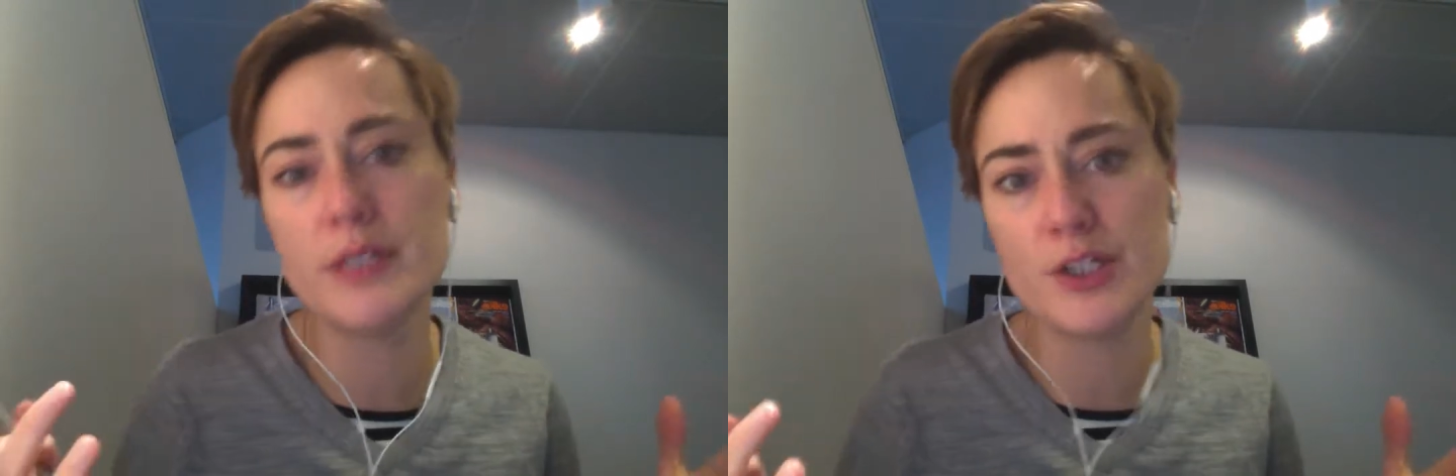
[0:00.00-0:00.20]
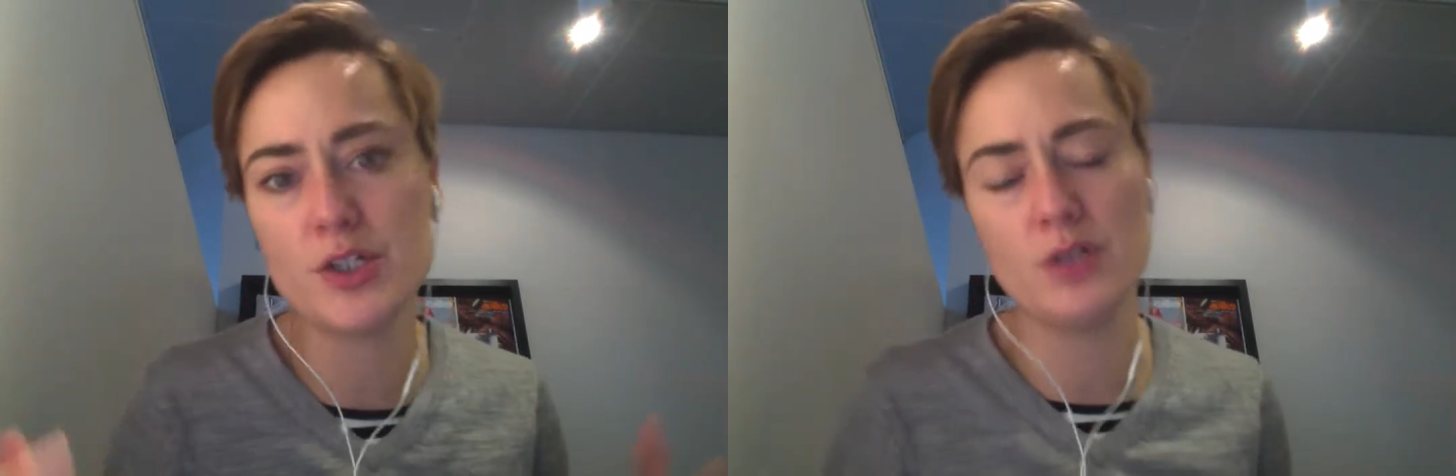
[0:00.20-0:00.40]

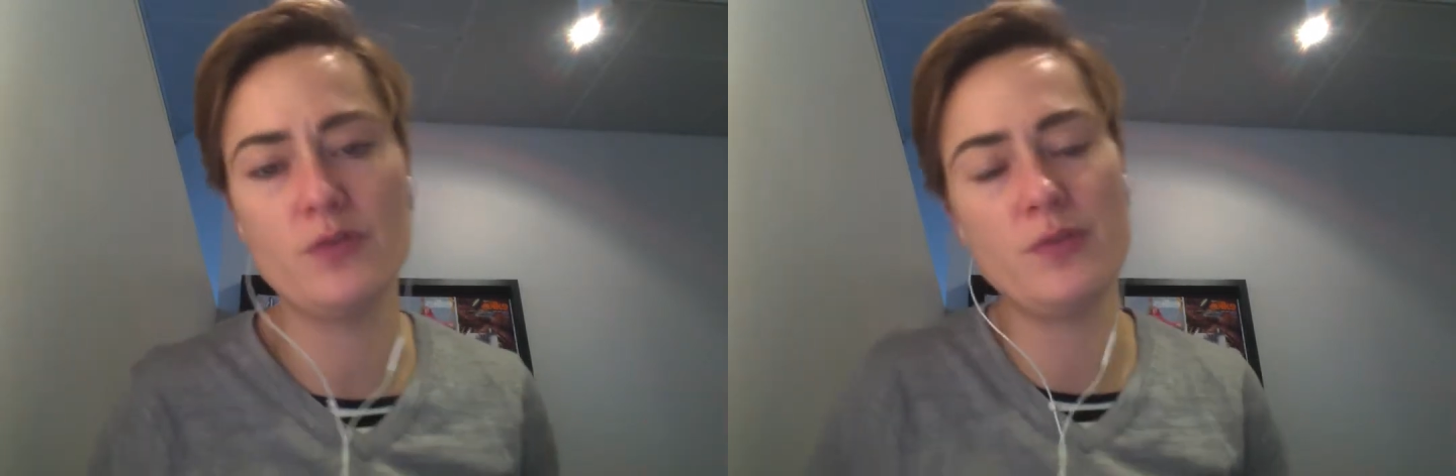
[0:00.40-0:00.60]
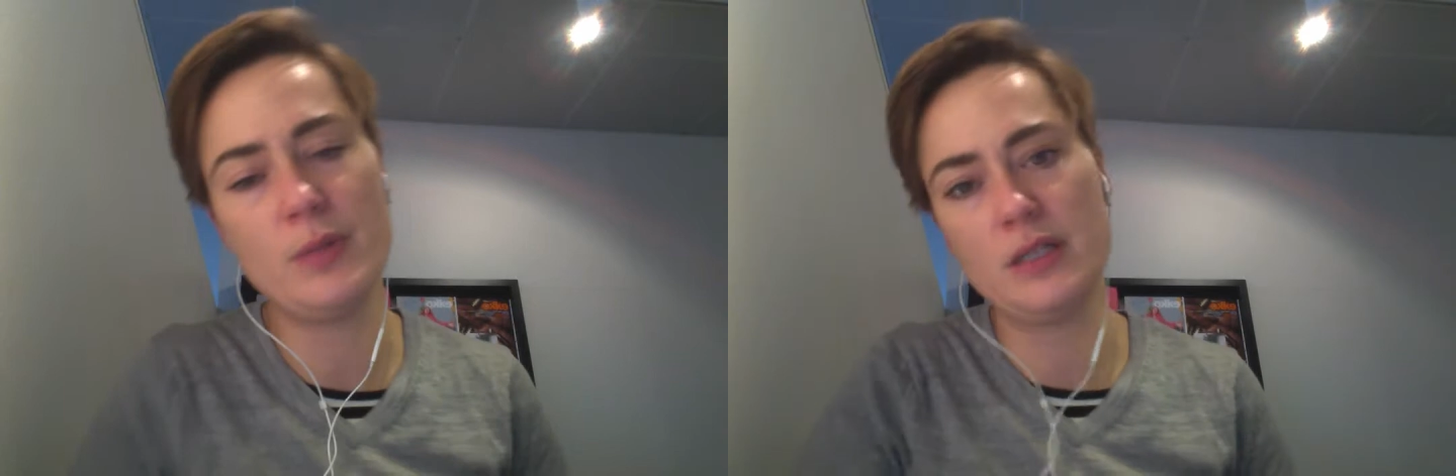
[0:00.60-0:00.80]
issue
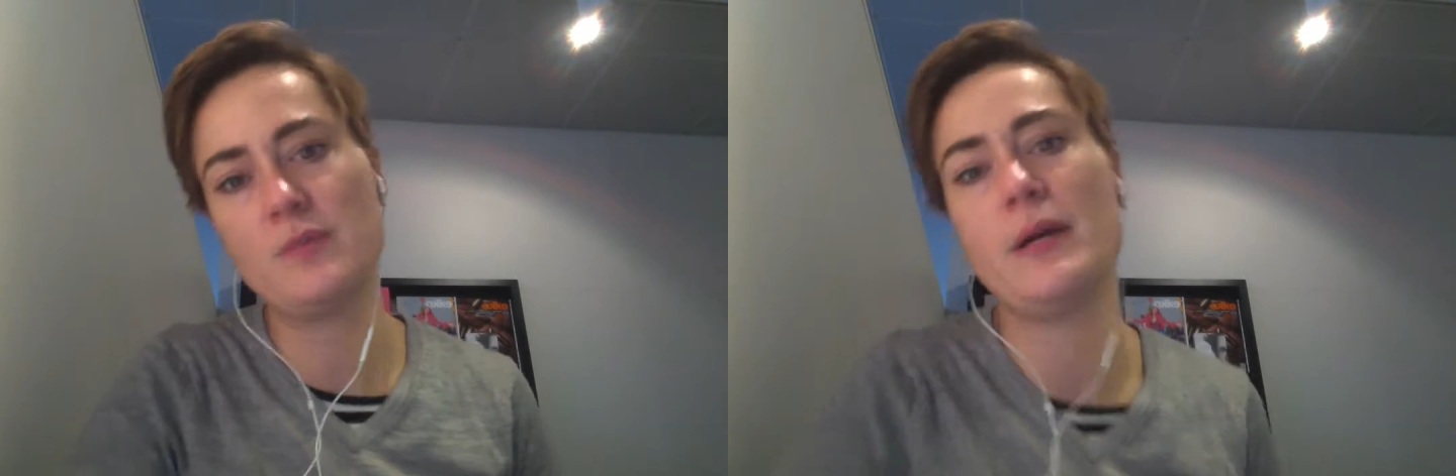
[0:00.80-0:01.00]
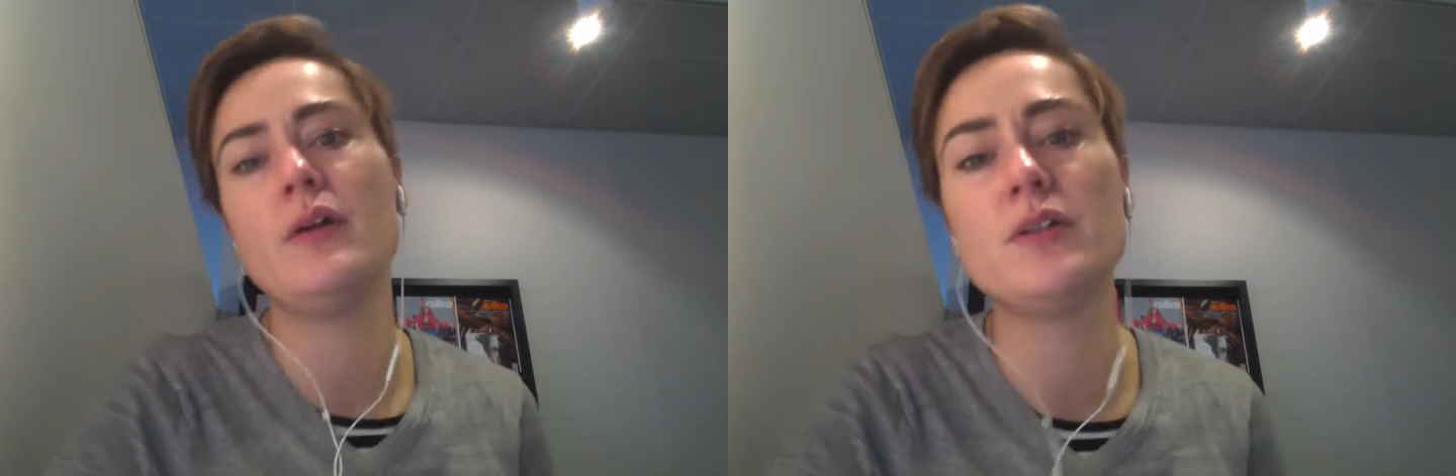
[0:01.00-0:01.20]
for me is
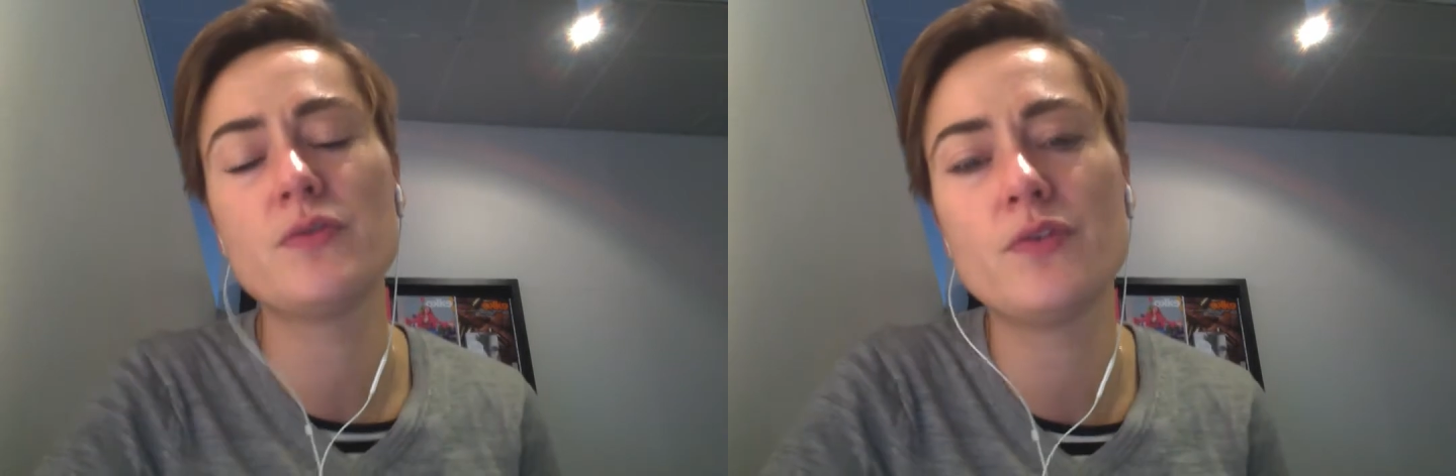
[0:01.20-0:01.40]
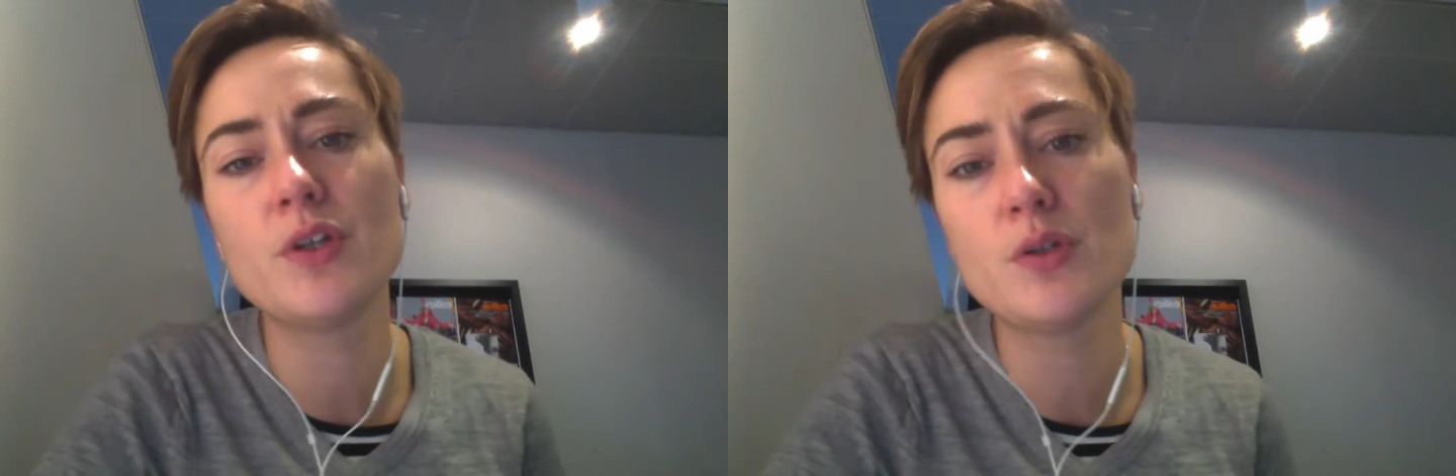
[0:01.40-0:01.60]
about, is
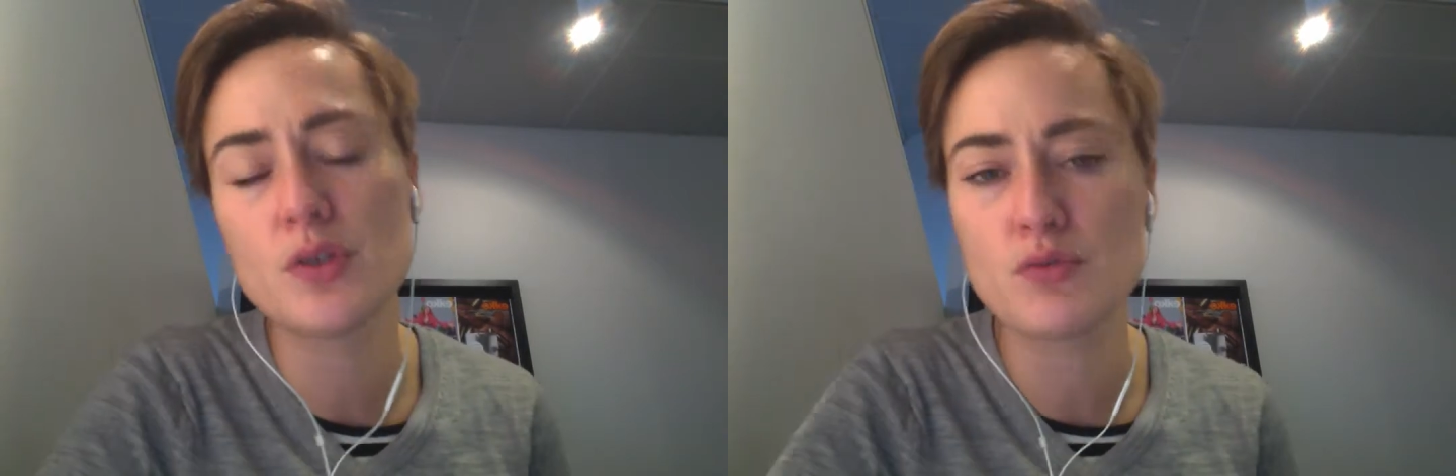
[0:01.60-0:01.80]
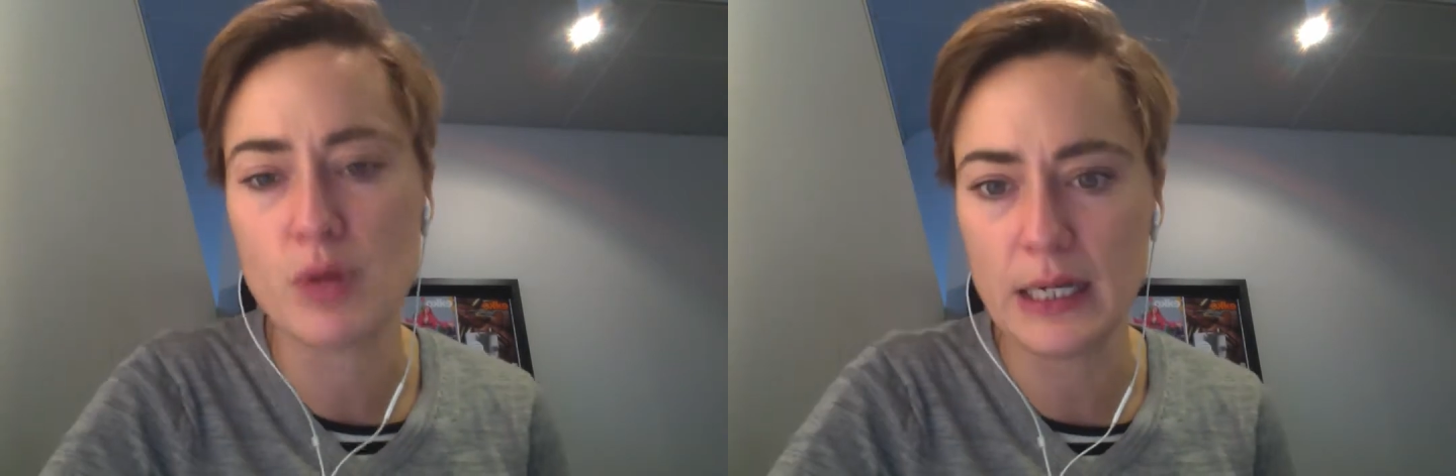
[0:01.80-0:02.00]
for you
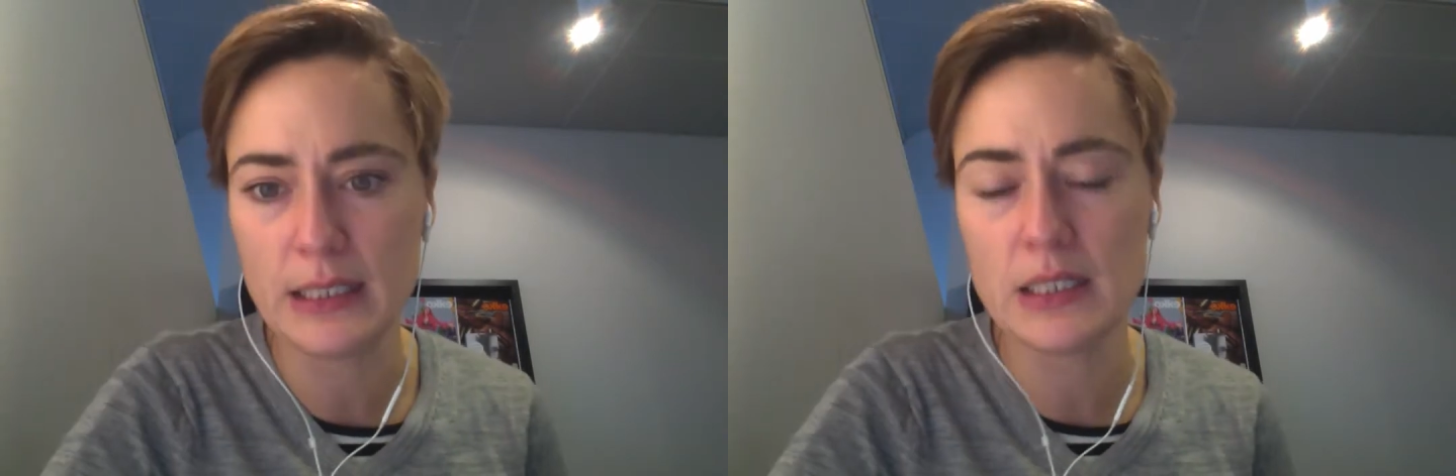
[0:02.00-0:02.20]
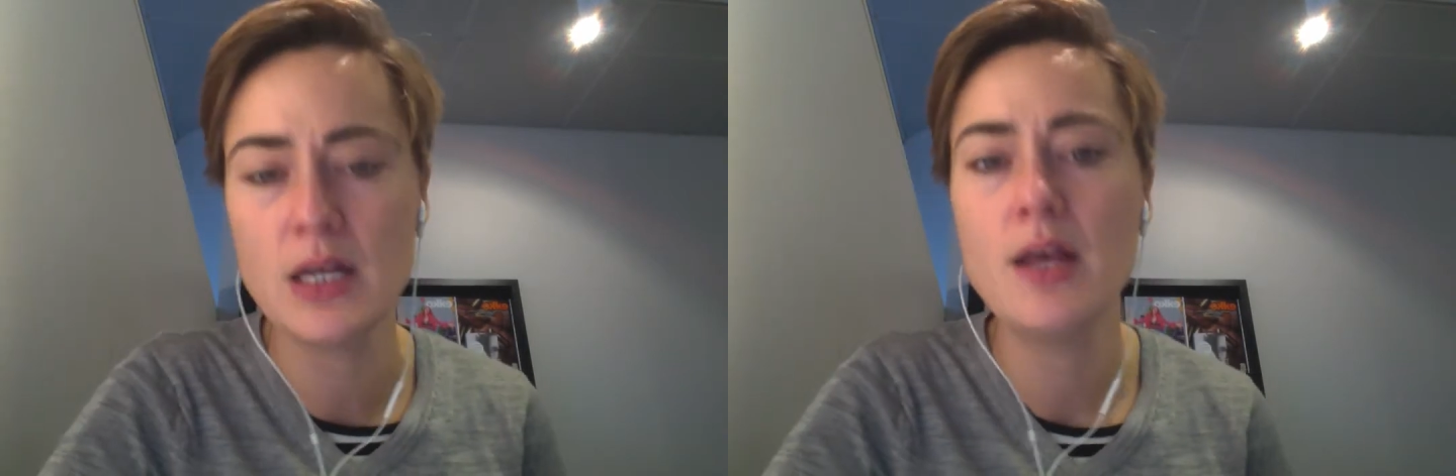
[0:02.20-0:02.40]
to write